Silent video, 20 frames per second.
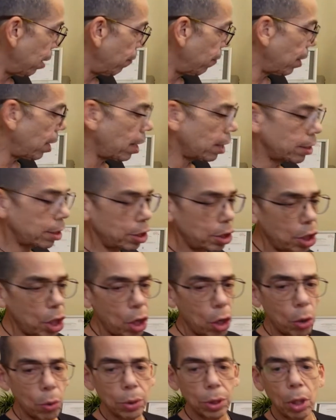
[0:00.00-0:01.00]
of
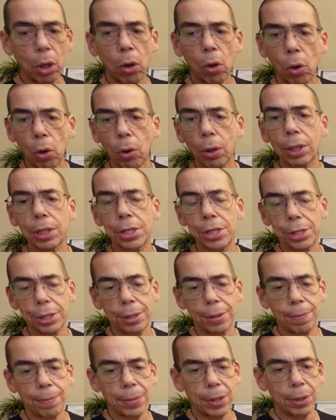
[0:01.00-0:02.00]
unknown
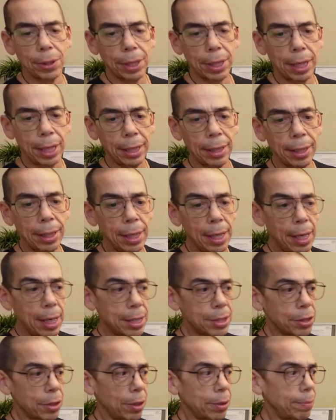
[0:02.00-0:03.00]
origin, okay?
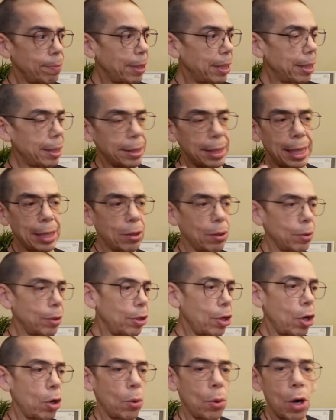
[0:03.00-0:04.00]
So meaning they don't
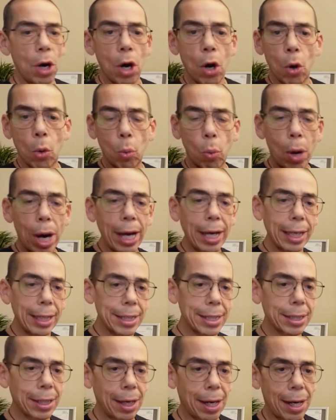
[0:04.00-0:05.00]
know why
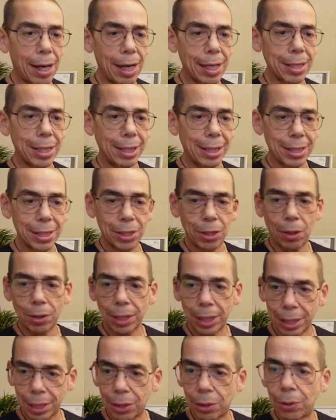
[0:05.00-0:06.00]
it's caused, they just know
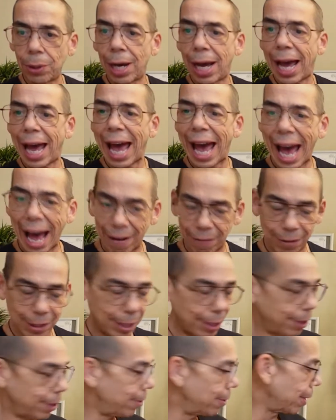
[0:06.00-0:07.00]
that you have
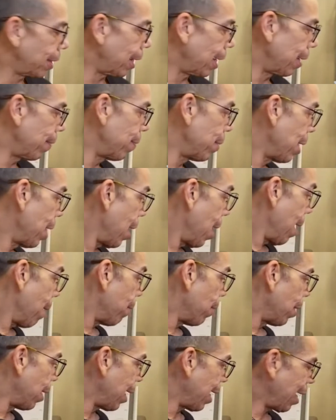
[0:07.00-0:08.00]
it, okay?
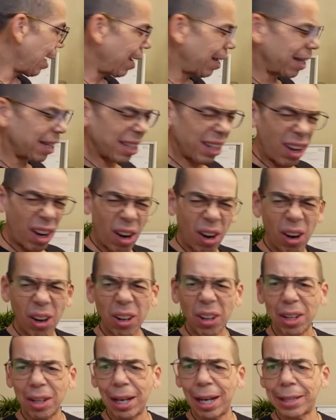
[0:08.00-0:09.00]
But it
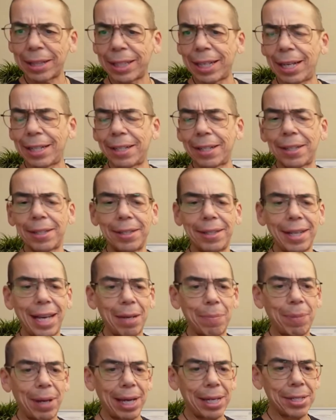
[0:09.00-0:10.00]
all, at the end of the
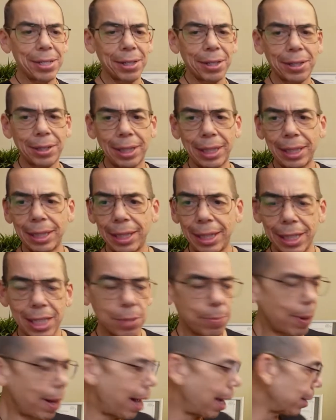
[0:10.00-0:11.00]
day, basically
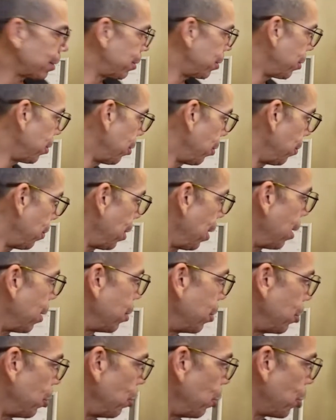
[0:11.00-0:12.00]
leads back to
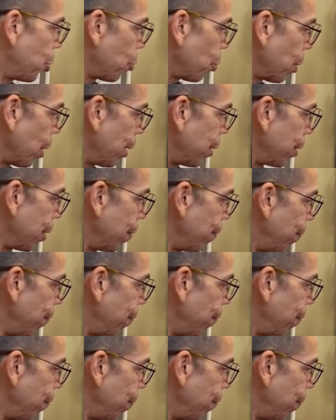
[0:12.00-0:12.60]
nutrient